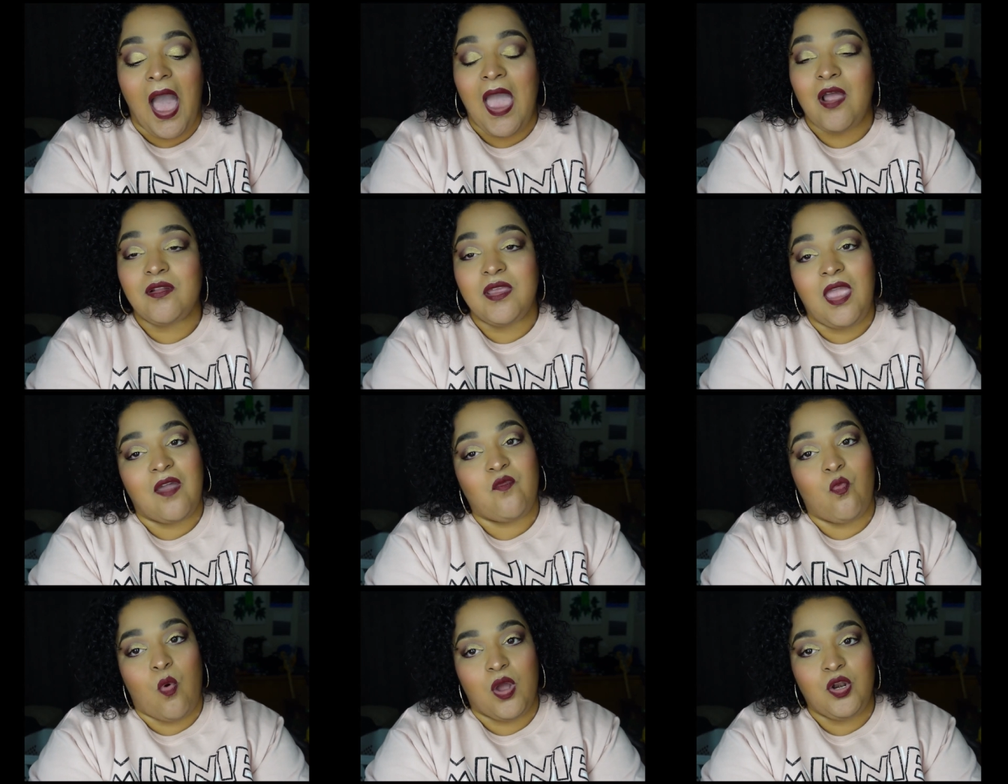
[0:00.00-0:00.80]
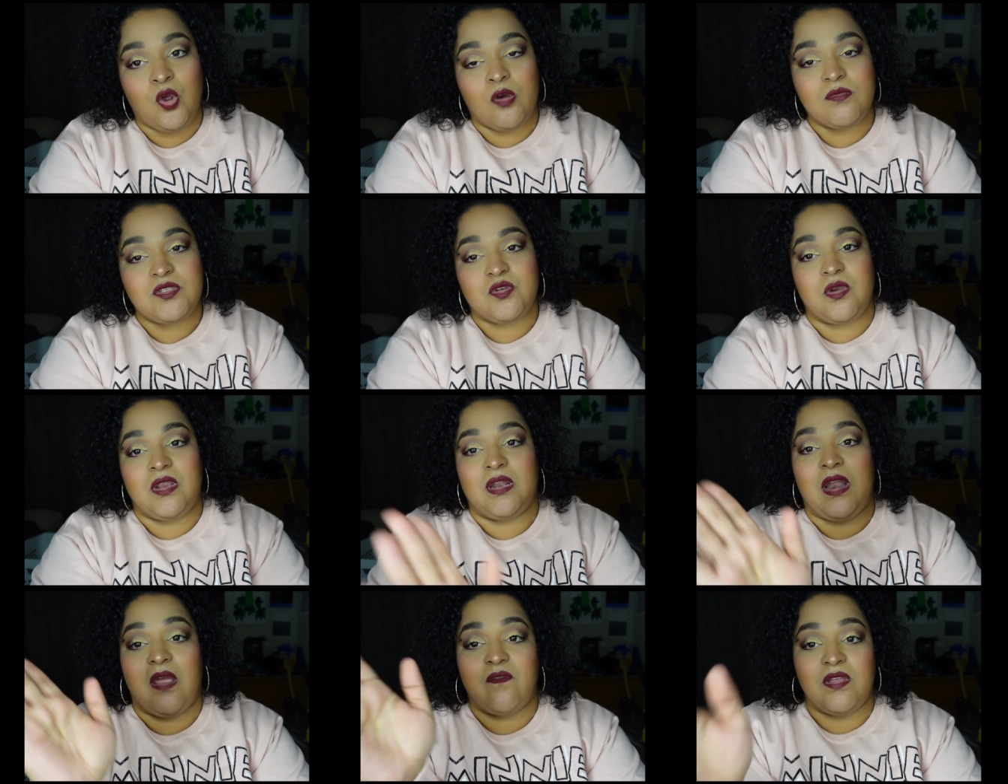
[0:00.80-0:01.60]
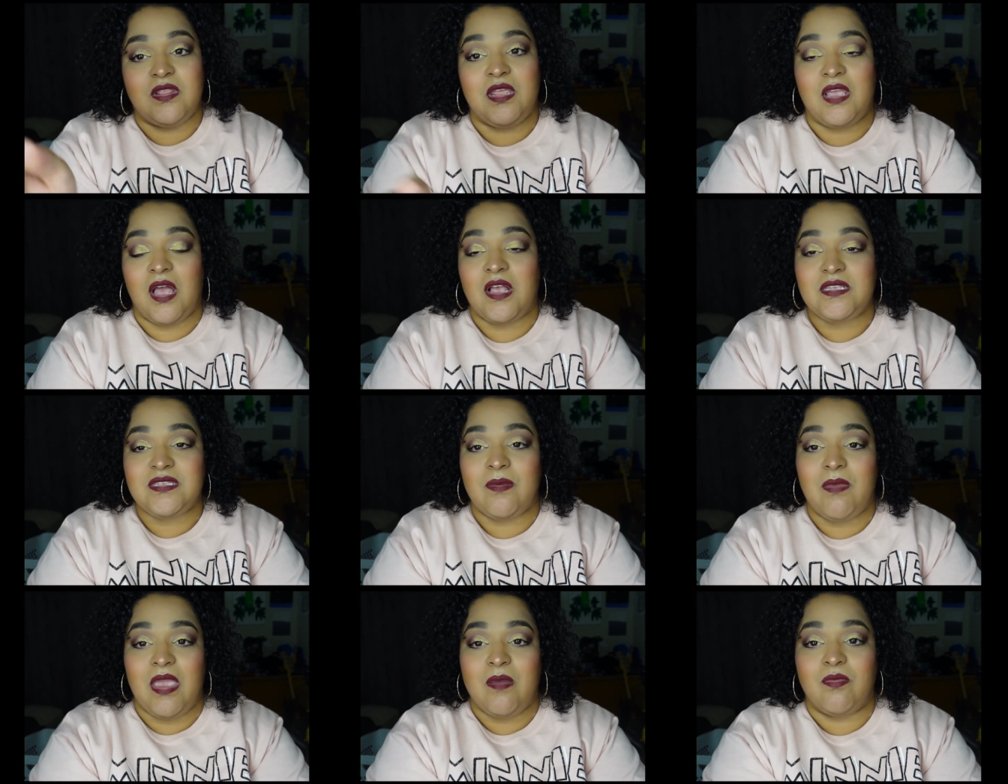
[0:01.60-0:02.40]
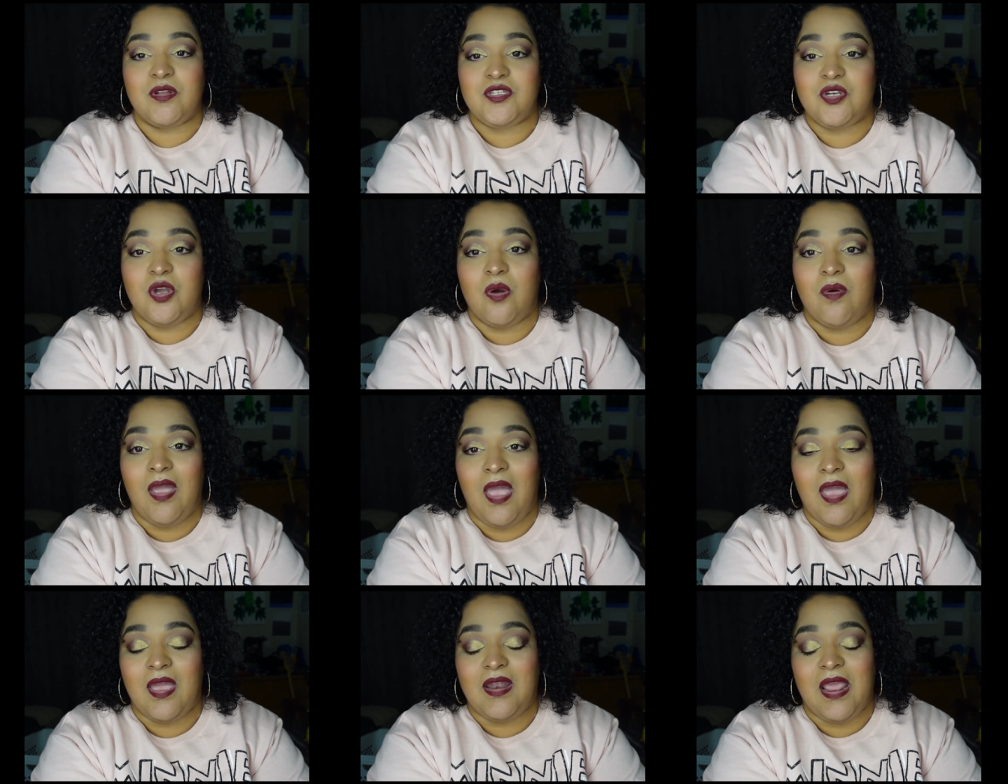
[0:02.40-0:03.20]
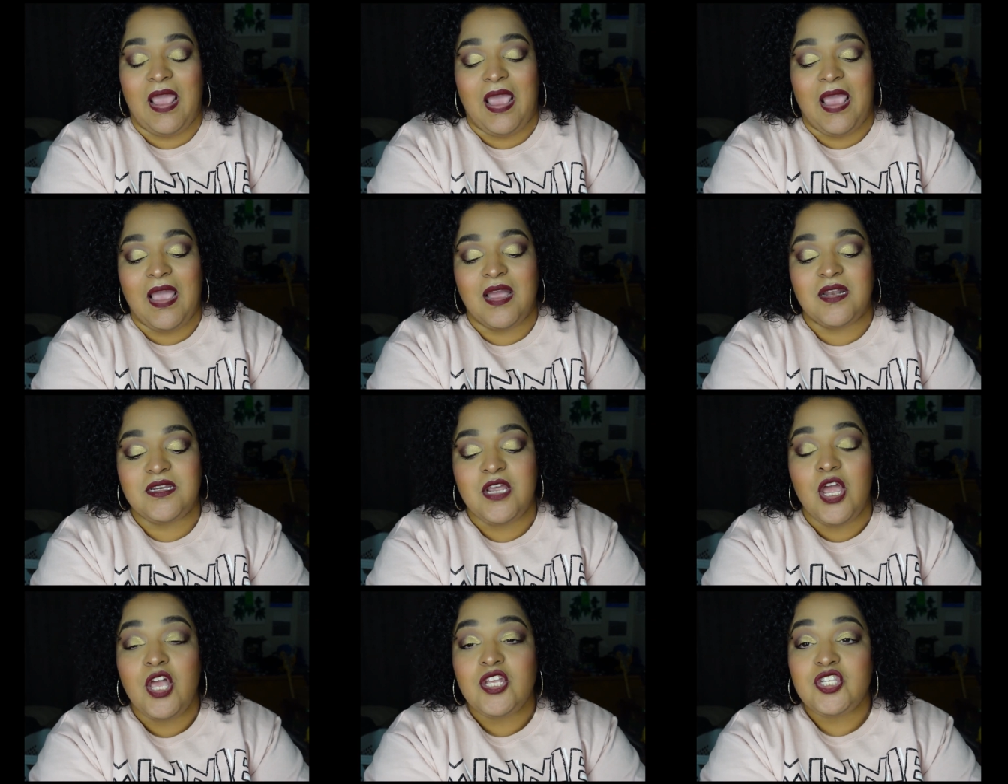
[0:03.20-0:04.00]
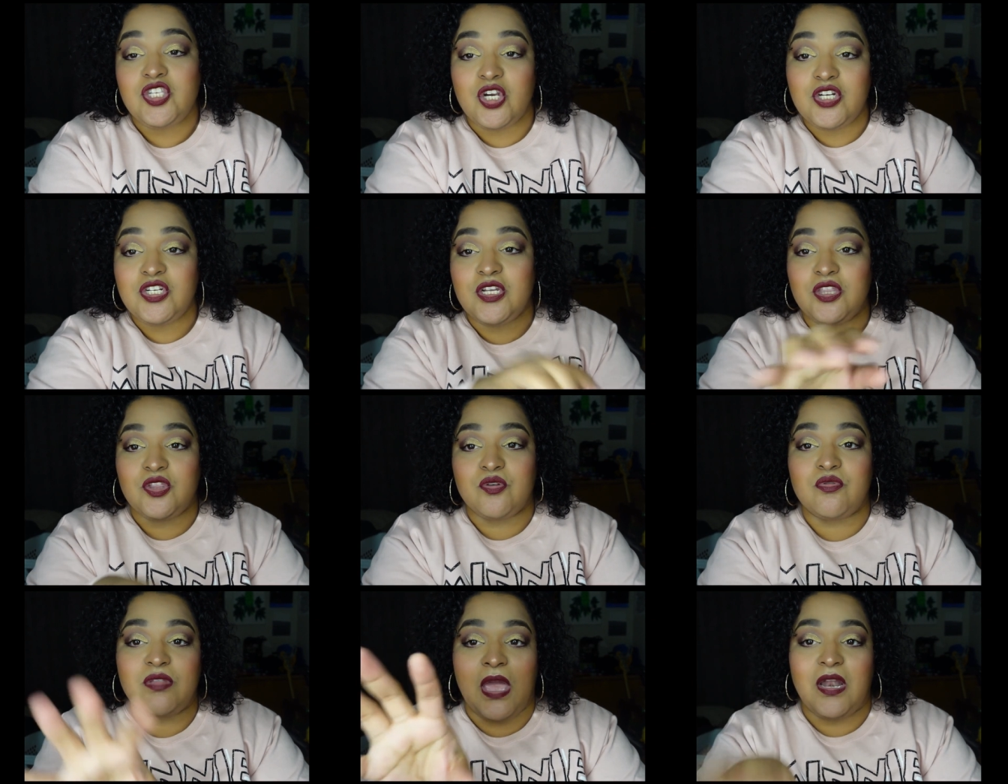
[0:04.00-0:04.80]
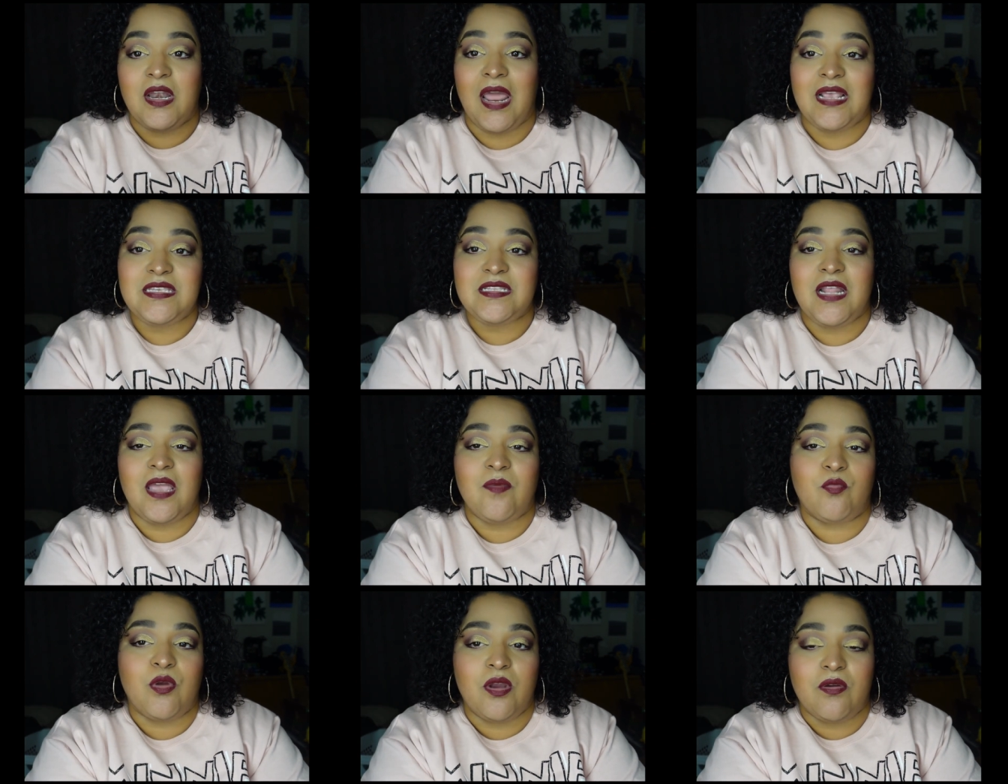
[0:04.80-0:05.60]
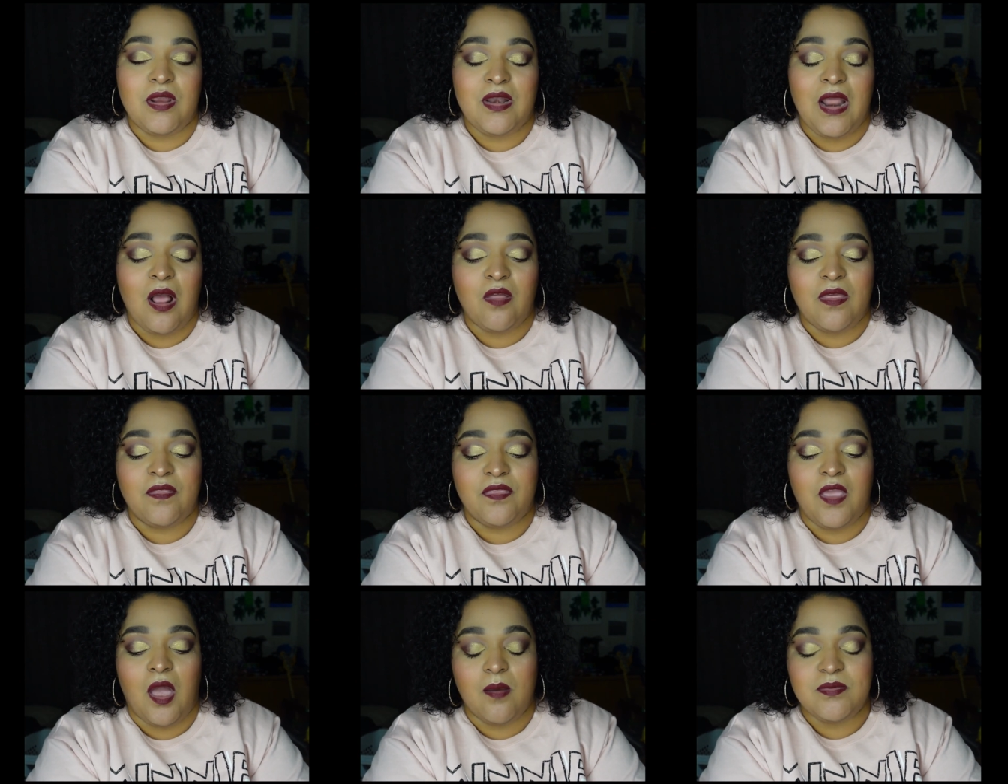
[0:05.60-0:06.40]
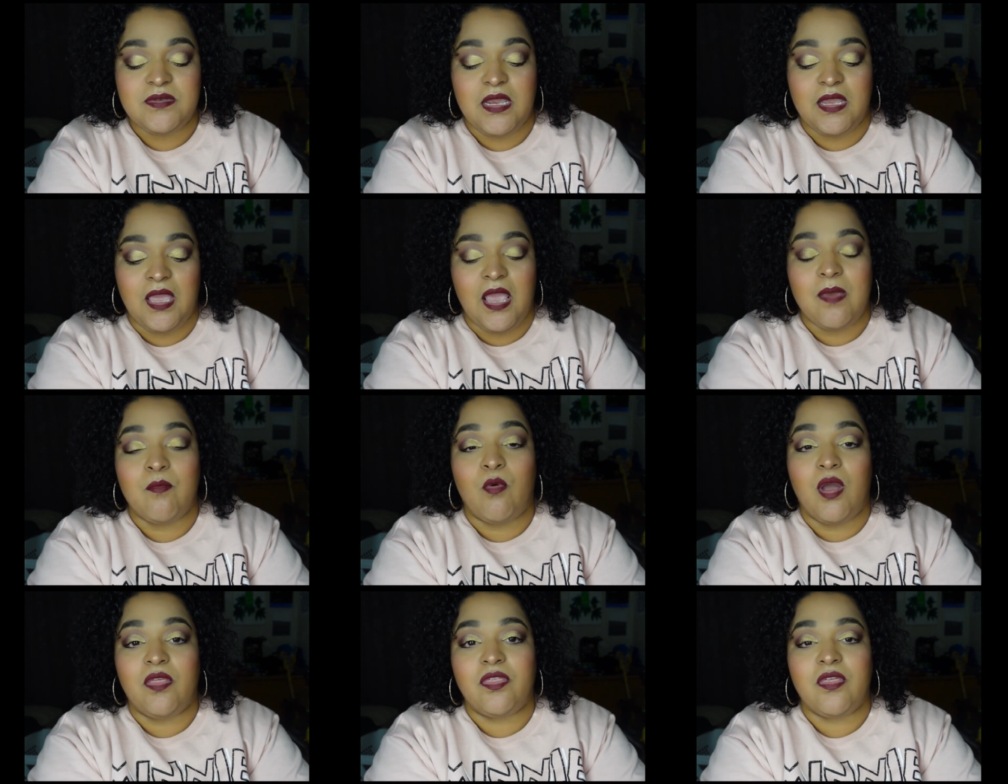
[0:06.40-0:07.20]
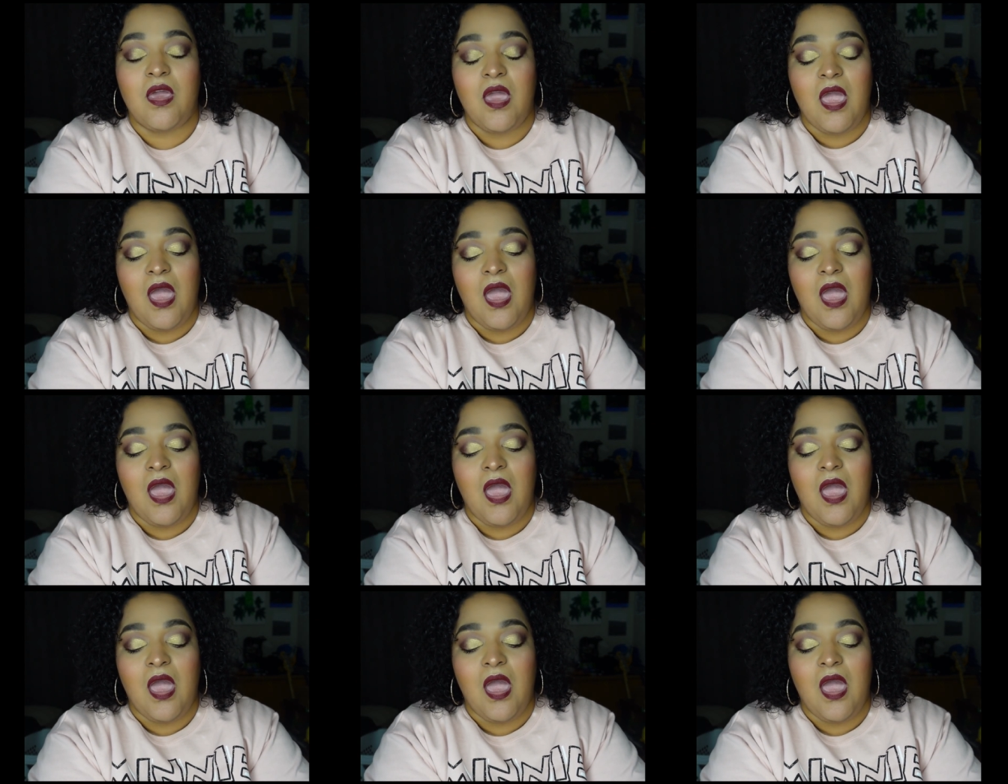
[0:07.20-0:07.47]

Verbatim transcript: I only have one home screen and everything else. I'm able to go ahead and search it through that nice library now that the update came with.